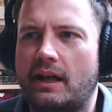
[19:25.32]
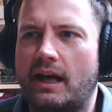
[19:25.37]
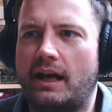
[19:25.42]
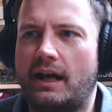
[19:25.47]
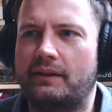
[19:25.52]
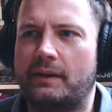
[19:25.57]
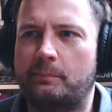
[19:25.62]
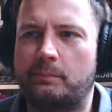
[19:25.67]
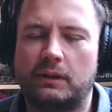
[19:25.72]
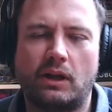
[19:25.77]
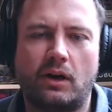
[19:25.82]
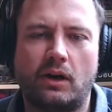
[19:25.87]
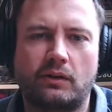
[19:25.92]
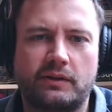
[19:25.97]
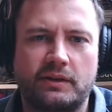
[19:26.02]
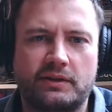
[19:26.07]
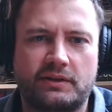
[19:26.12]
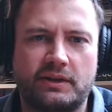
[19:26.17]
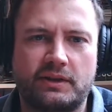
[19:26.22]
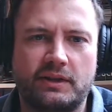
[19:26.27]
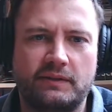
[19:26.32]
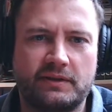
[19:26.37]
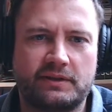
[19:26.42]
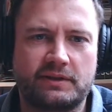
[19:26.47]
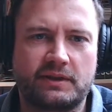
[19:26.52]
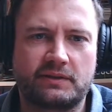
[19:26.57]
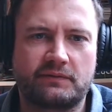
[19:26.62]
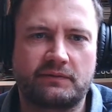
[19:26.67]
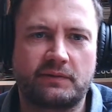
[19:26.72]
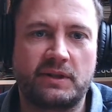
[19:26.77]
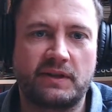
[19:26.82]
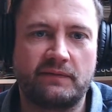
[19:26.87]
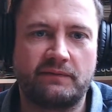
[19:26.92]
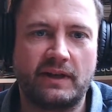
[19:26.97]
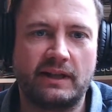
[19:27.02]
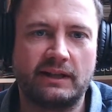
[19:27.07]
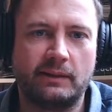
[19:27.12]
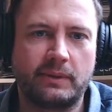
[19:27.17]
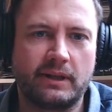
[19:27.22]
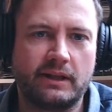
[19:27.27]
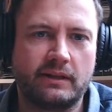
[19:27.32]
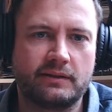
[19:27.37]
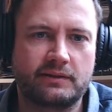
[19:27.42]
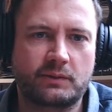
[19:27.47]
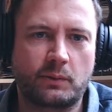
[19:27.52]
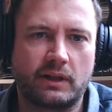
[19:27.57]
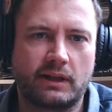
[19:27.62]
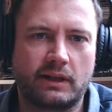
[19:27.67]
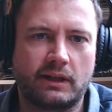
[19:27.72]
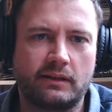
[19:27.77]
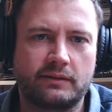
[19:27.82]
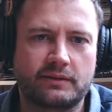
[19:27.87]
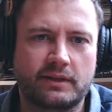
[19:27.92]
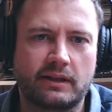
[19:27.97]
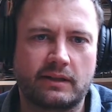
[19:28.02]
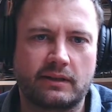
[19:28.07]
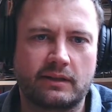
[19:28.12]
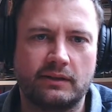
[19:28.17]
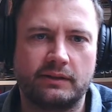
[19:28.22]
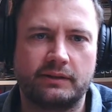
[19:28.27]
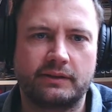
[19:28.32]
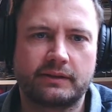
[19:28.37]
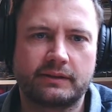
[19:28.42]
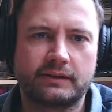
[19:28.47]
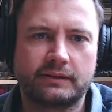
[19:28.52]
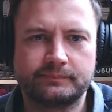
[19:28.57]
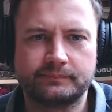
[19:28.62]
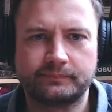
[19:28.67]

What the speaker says: and they block the services from developing as quickly as they could.